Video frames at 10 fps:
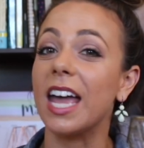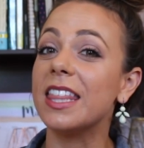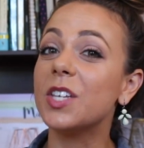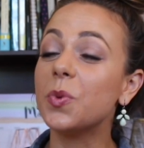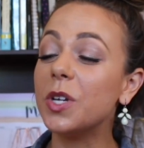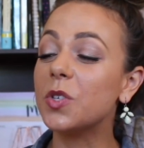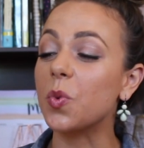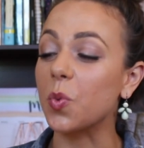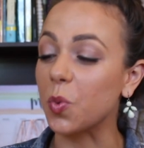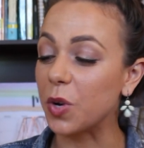And this one
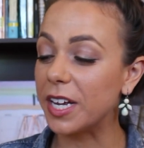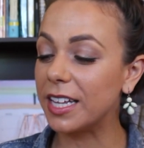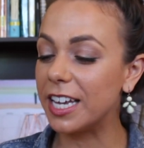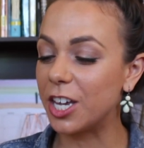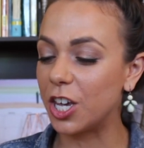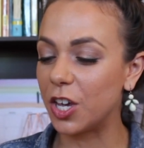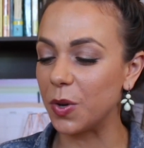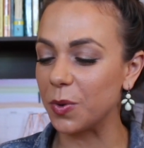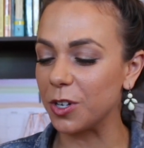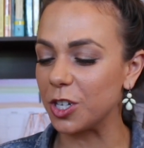is really
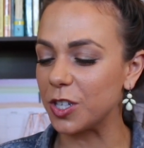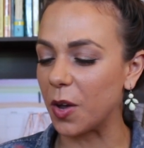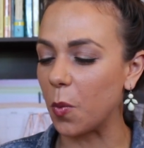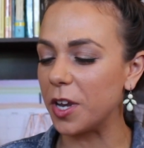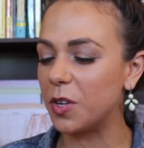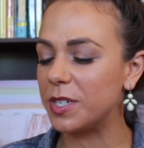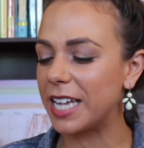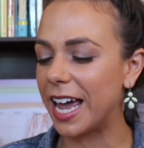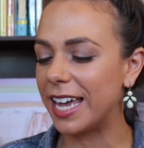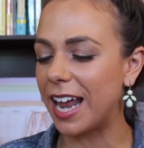cute. Just like when you
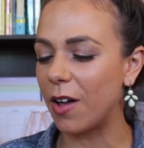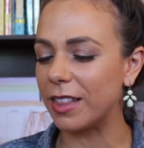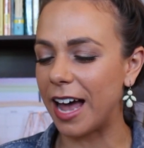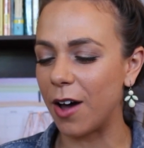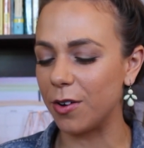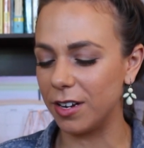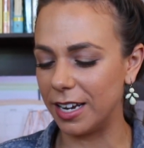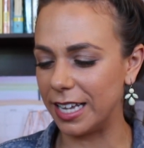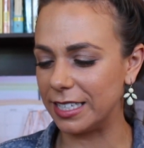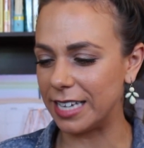say it out loud,
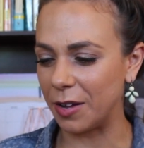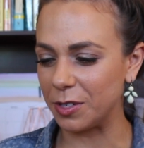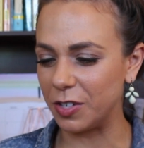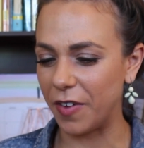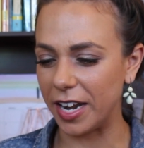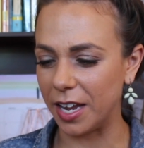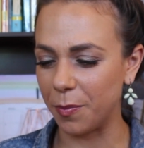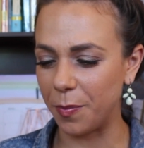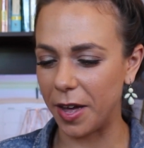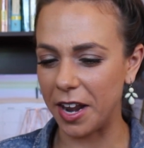it sounds
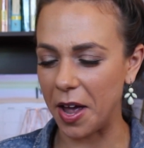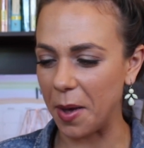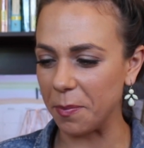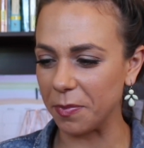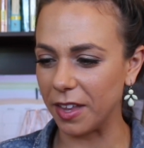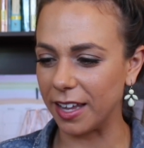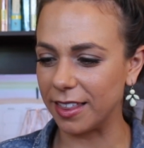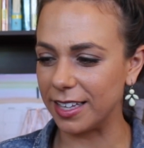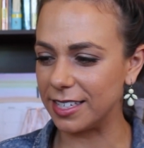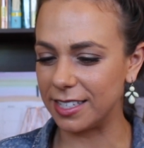funny, but um,
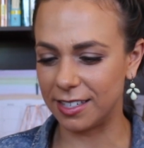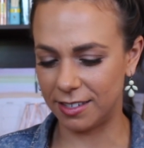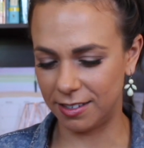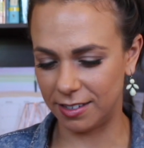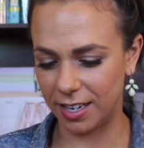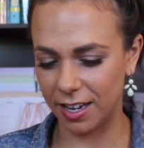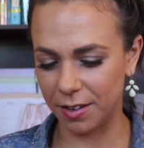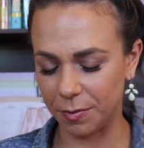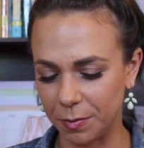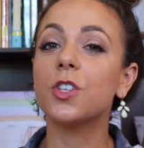like let's
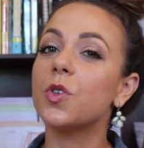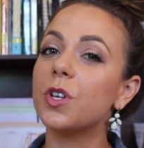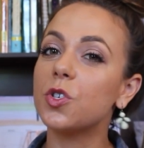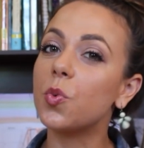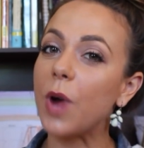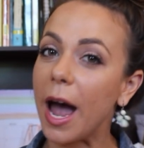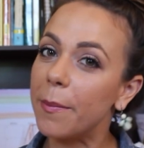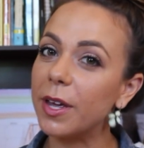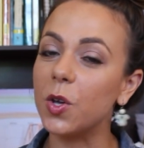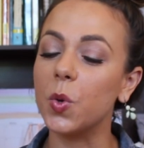see. So there's a
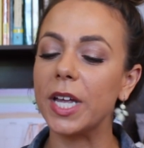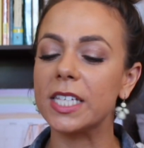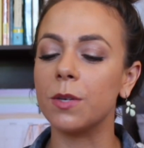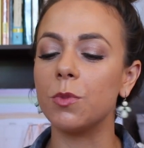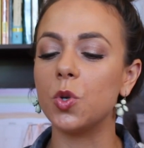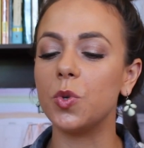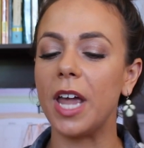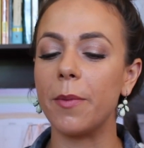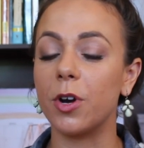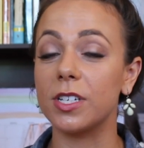rabbit who gets some new
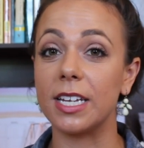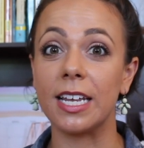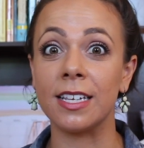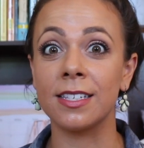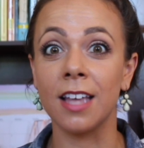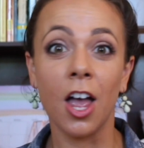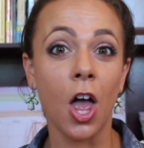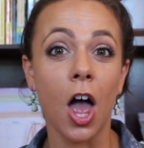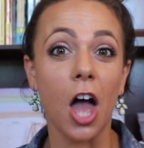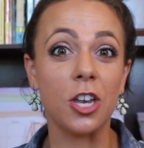neighbors and he's
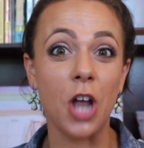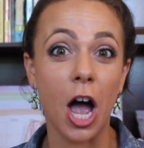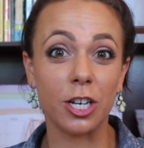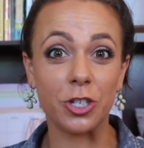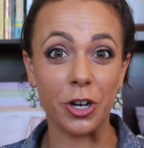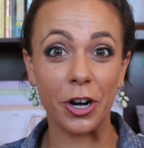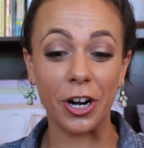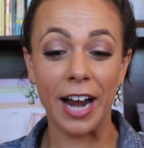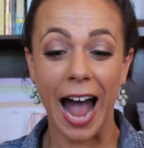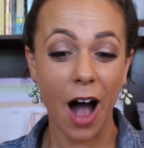not
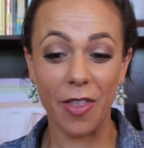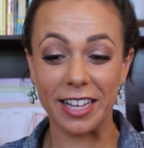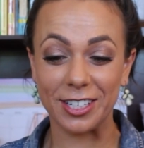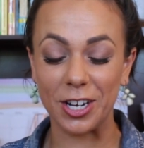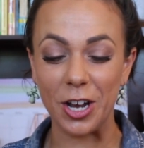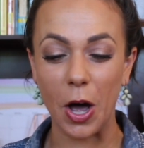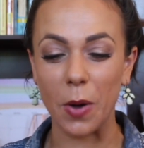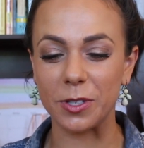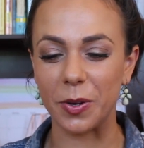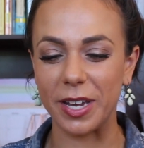sure how that's gonna
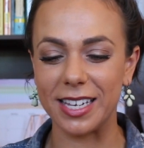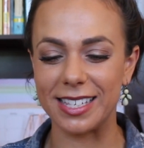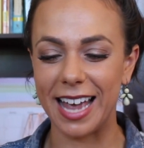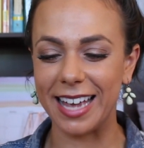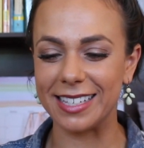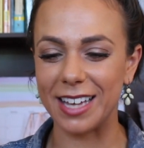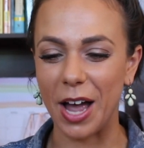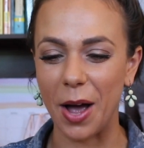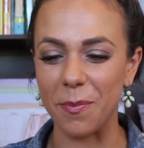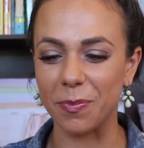go, so he says
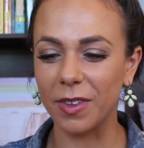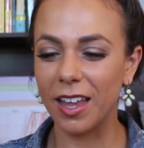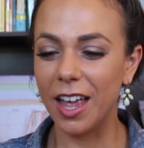um,